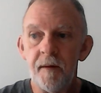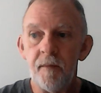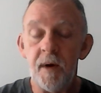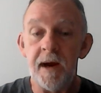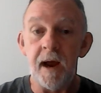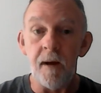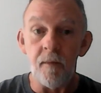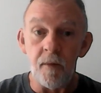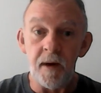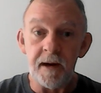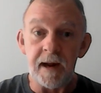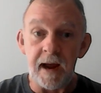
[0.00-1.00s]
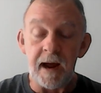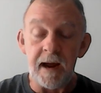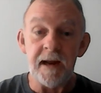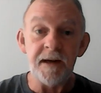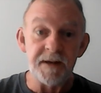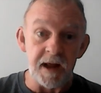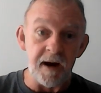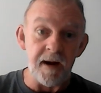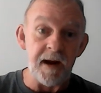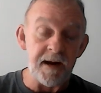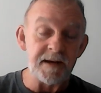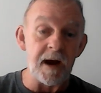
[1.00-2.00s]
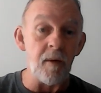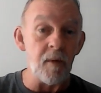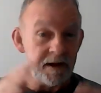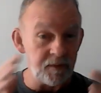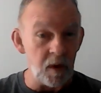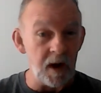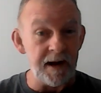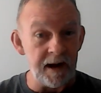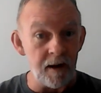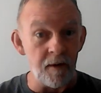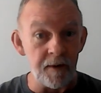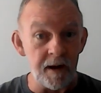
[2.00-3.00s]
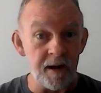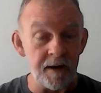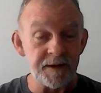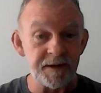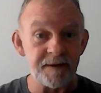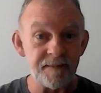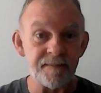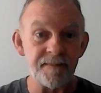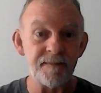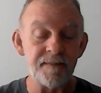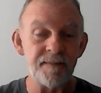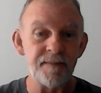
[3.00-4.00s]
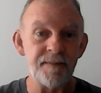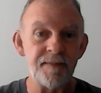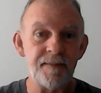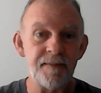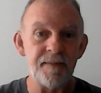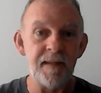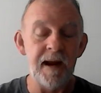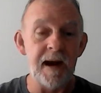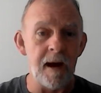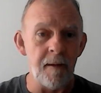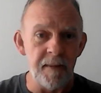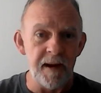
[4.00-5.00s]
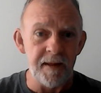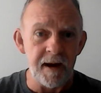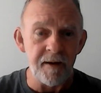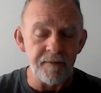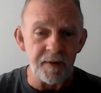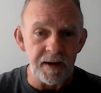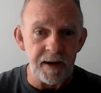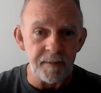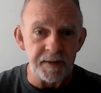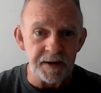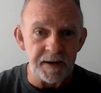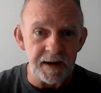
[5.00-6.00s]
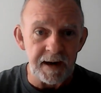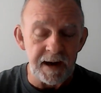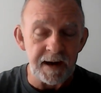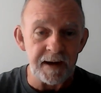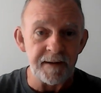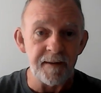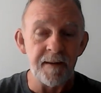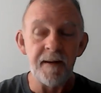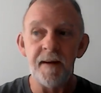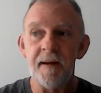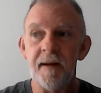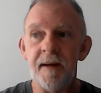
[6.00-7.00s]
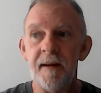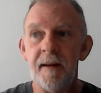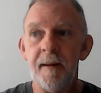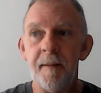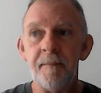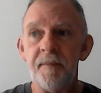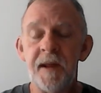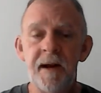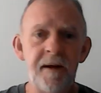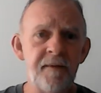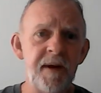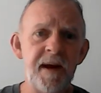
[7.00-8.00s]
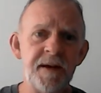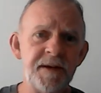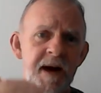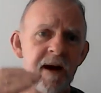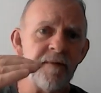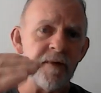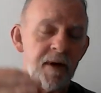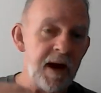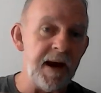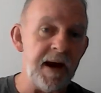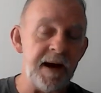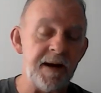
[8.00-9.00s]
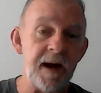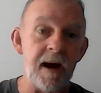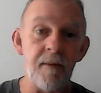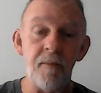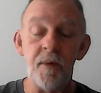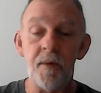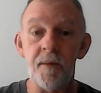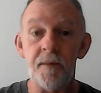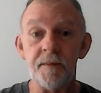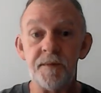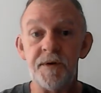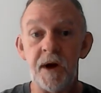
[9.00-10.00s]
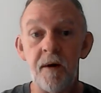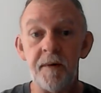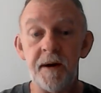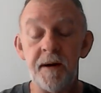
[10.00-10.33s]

We got one guy, he's always waiting on us. And I'll be there for him to the end. And if he is ever late, I will chalk